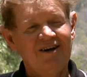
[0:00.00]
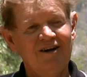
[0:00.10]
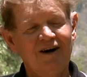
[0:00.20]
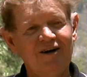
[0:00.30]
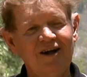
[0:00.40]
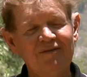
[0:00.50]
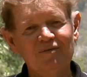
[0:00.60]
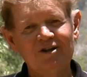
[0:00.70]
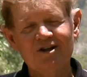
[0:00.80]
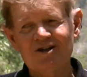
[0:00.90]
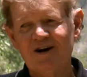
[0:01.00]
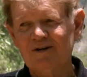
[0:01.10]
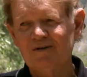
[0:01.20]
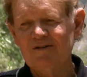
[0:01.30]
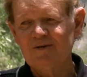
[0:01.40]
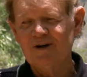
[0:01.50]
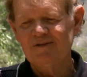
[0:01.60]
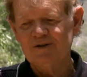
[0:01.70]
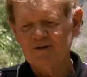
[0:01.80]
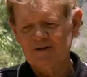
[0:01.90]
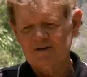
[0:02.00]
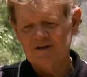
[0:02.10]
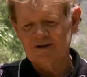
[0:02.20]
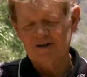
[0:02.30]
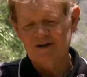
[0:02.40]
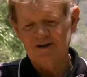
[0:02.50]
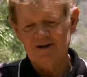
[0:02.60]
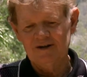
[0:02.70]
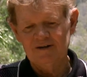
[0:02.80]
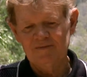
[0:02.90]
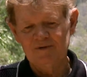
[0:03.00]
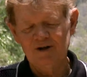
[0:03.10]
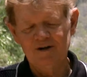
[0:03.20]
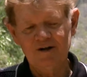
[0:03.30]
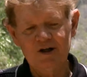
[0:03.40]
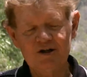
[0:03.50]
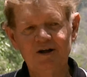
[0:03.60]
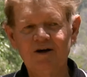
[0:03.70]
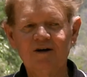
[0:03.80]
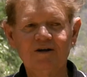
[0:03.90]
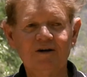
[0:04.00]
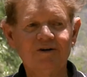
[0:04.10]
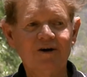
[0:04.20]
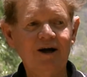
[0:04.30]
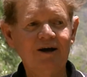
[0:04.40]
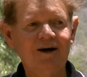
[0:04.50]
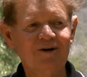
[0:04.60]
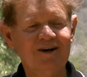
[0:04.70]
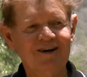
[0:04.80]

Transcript: 9-11 was a shock to everyone, of course. Um, initially heard it on the radio,